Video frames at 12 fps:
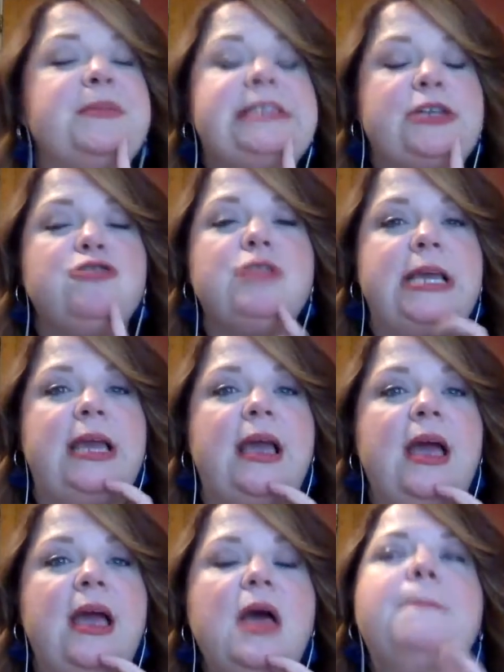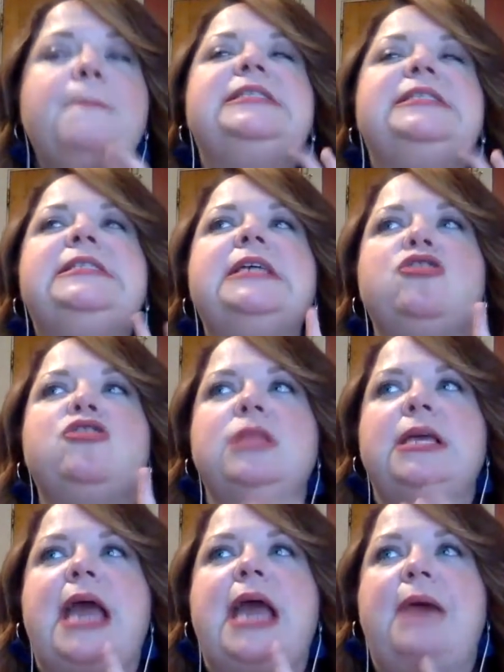particularly
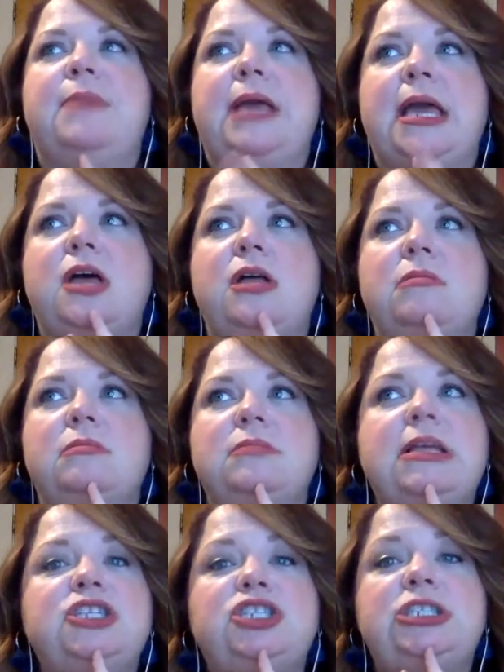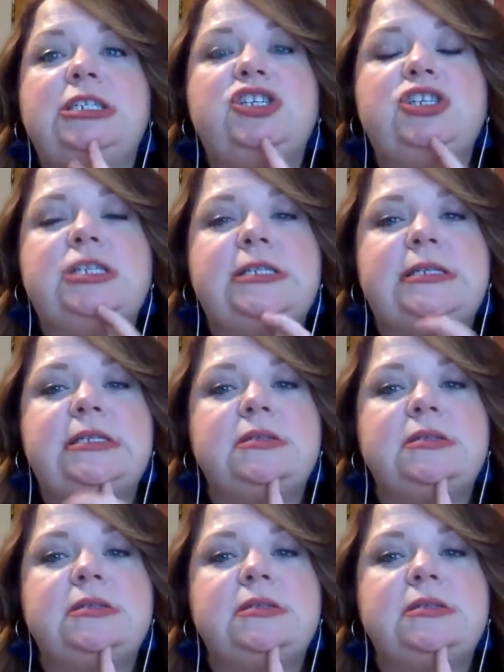Abigail. Like she's just